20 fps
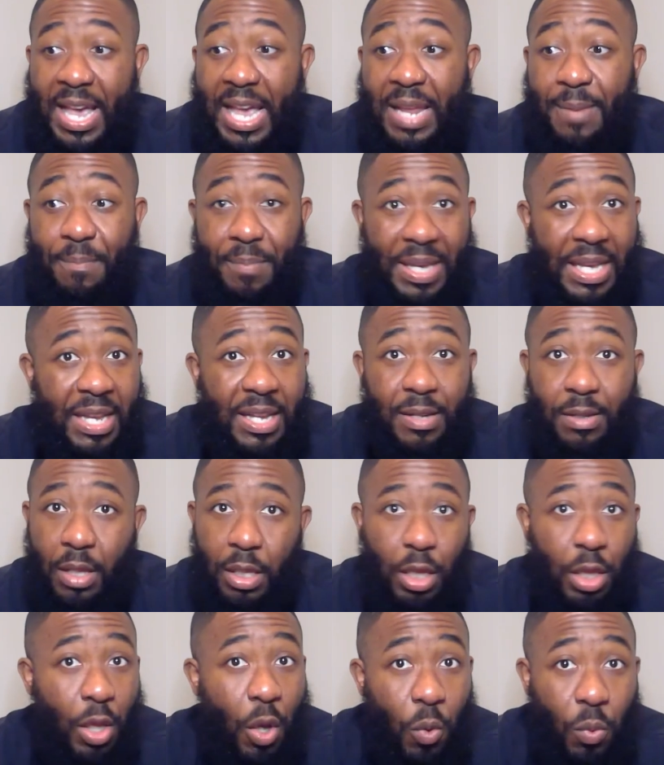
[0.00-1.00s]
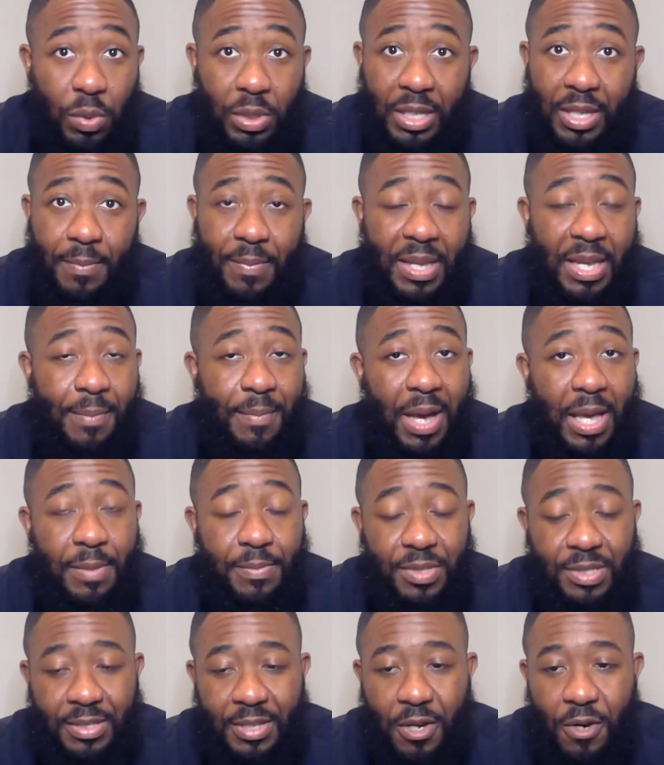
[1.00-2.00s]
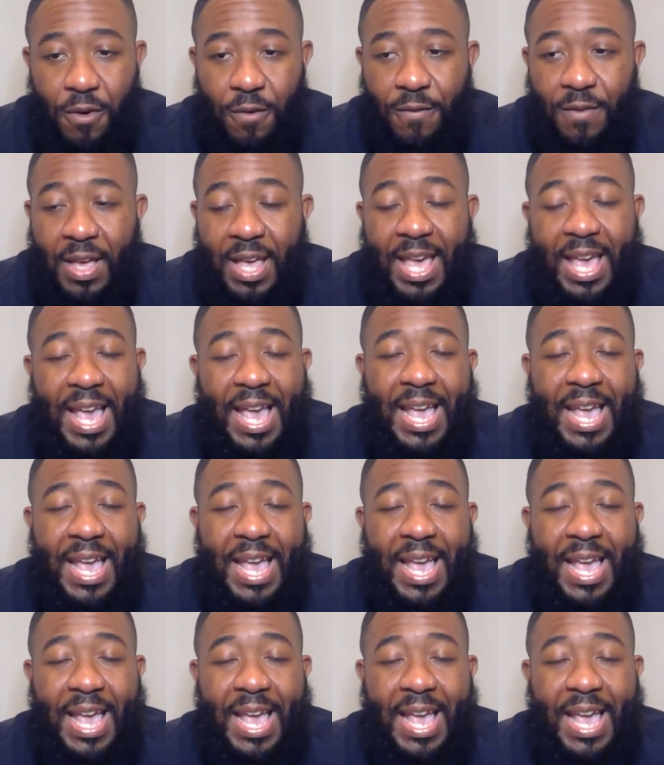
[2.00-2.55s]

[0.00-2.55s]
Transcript: and being lonely, being by himself,